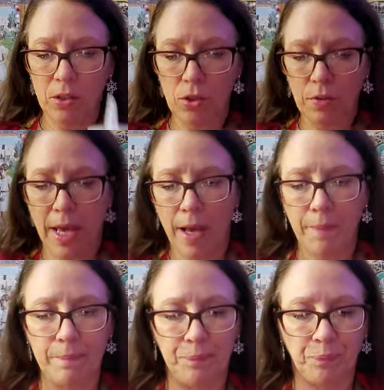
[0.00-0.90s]
do
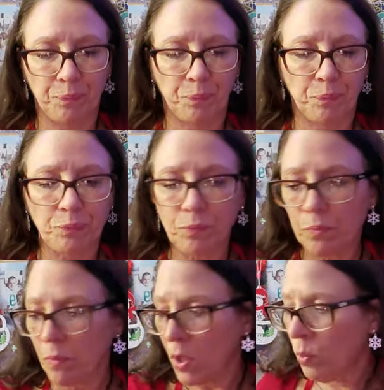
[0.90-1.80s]
that.
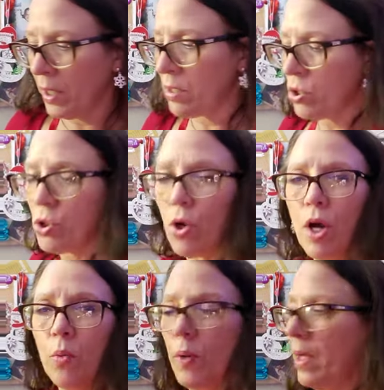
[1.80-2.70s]
We're gonna
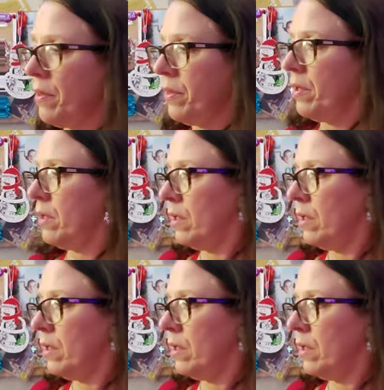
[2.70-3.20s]
start with